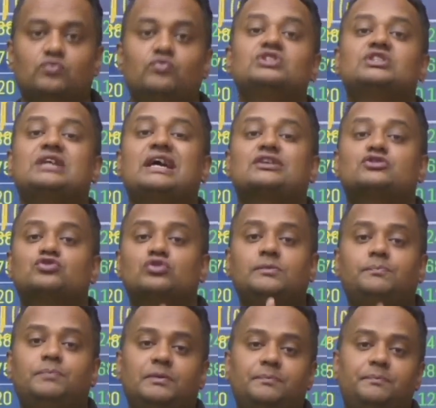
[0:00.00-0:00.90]
which
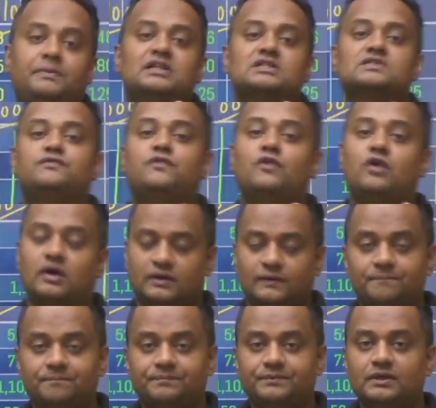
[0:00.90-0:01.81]
actually prepares
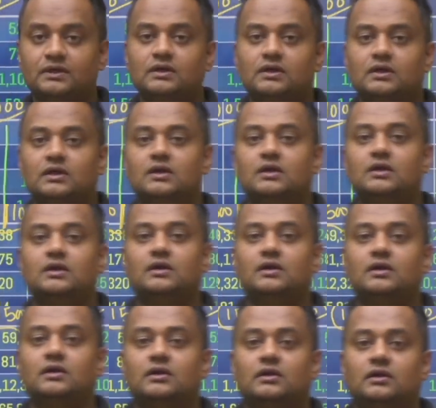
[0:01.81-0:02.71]
for
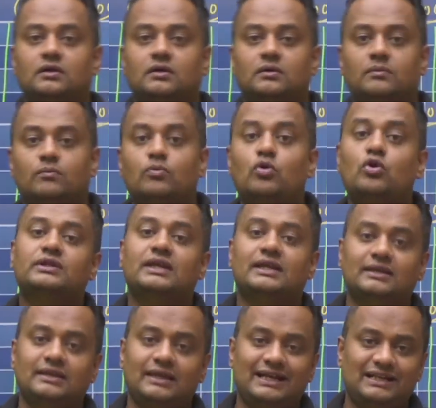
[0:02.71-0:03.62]
more
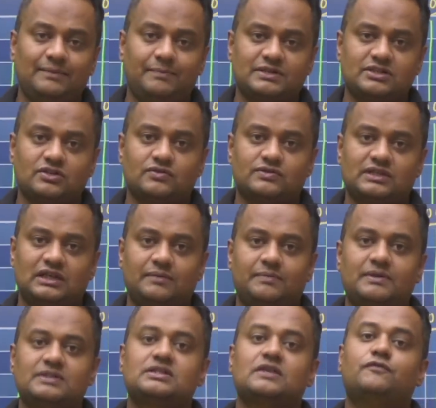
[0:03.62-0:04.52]
than 80% of
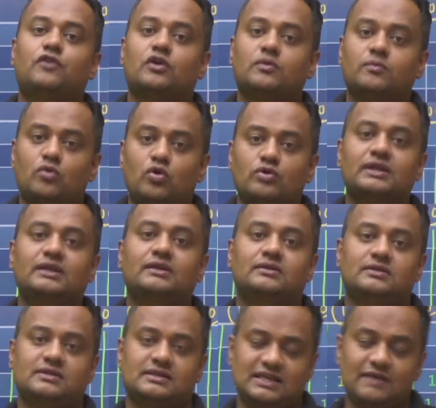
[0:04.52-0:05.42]
syllabus and for more
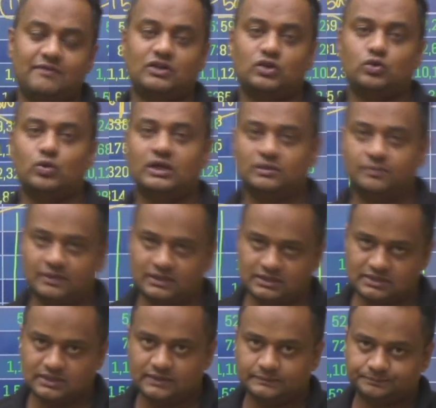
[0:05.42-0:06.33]
than 7 to 8
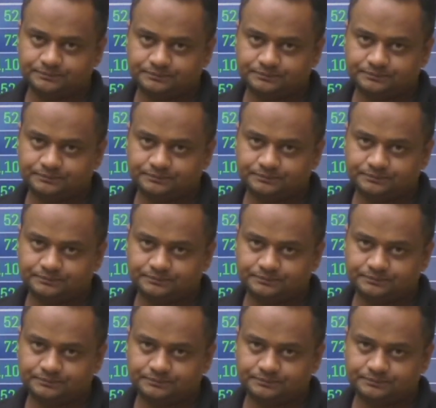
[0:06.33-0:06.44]
months.